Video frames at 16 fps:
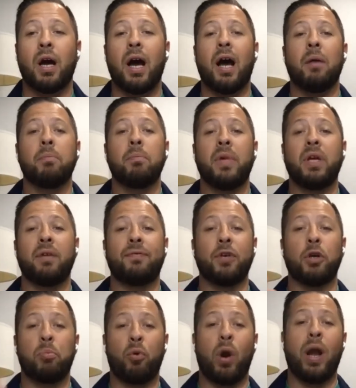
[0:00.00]
Um, if
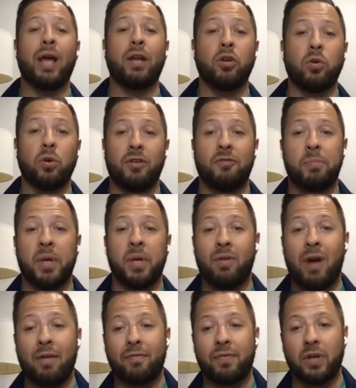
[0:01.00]
you're brand new or you've been
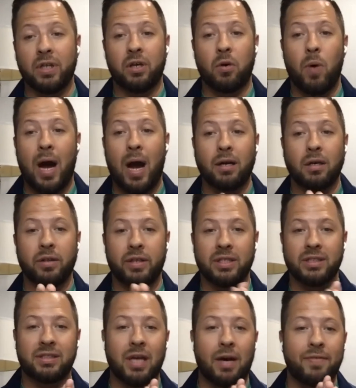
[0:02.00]
around for a little while,
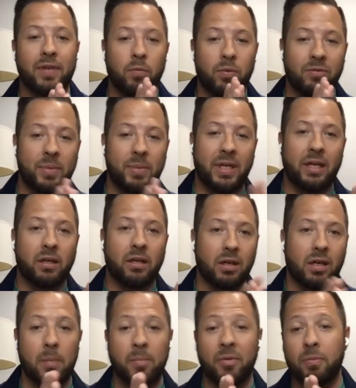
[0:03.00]
the stuff that we've been
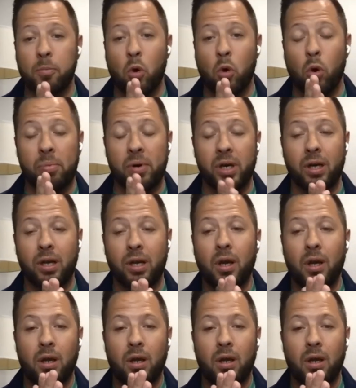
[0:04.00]
hearing coming from corporate,